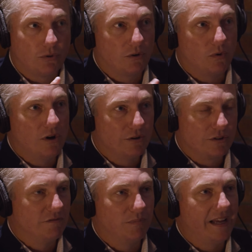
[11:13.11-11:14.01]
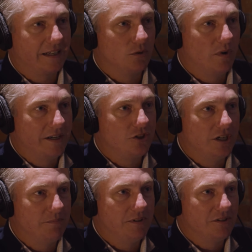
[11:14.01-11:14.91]
to our walls of black and white
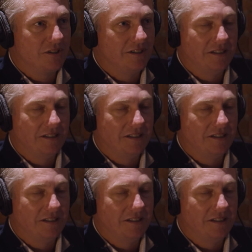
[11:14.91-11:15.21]
champions. Yeah.